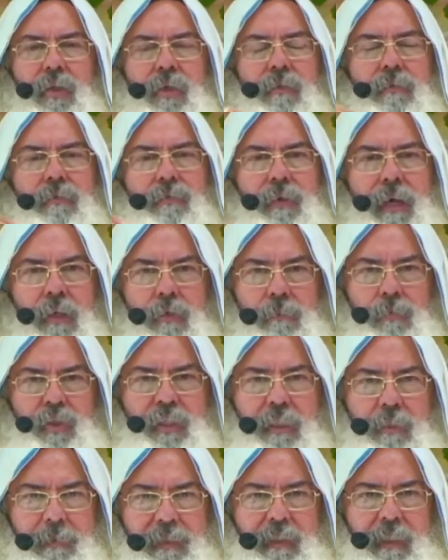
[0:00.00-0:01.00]
Always
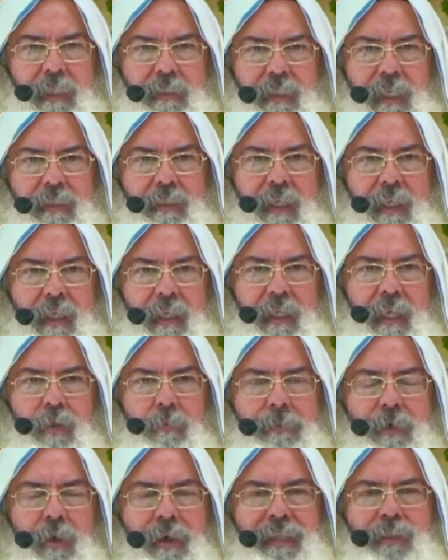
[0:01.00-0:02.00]
doing good.
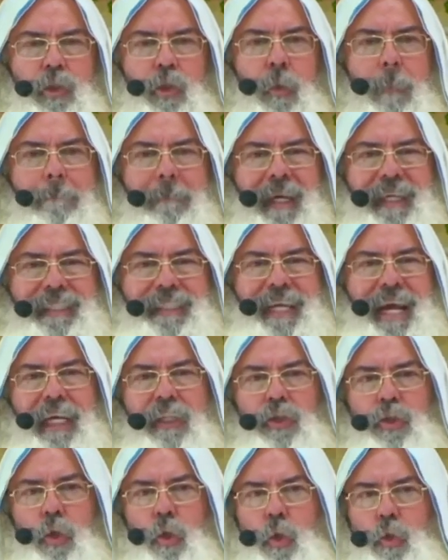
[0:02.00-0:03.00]

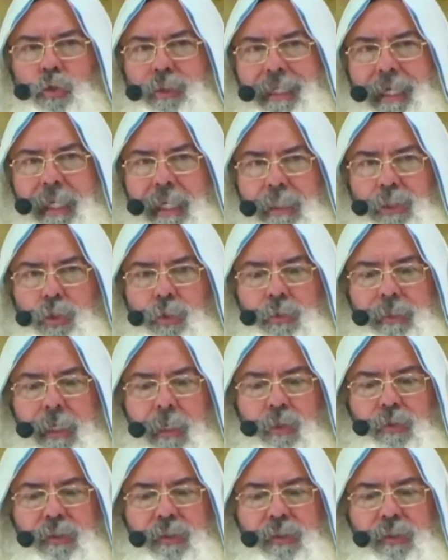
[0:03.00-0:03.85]
Avoiding evil.